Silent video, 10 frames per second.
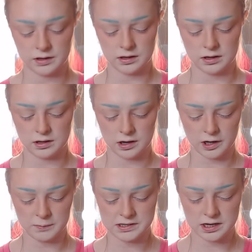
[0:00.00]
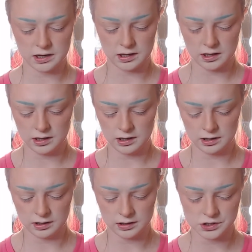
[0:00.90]
and I'll be
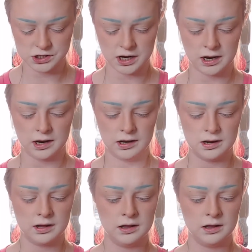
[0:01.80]
taking the shade